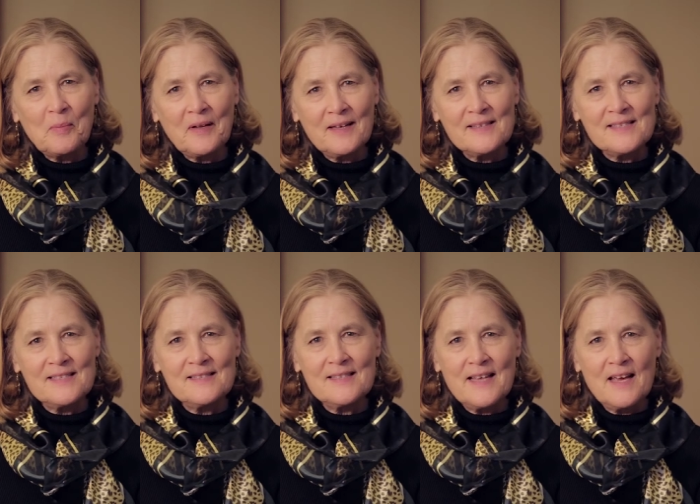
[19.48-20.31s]
plans
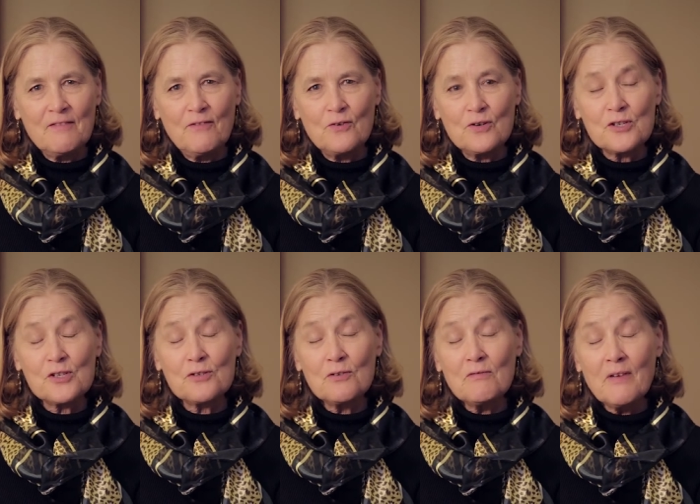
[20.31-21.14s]
is that for a
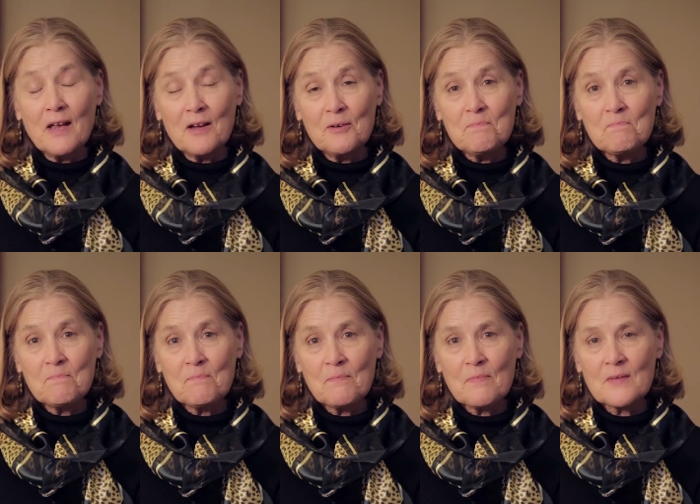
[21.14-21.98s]
surveyor,
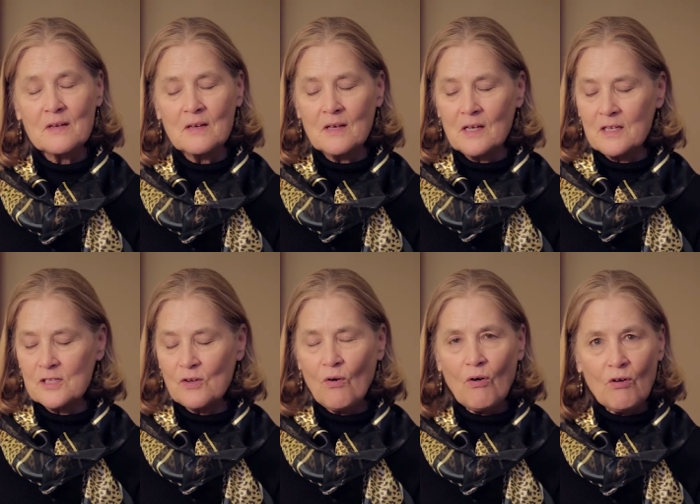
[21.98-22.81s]

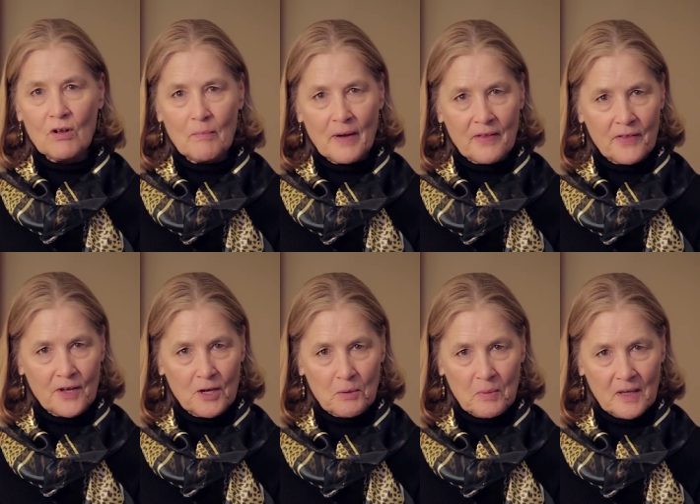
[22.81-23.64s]
it's all about the
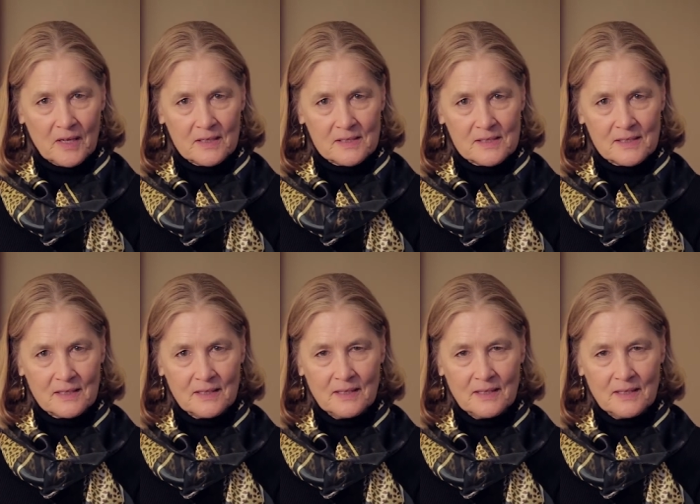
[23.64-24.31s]
care plans.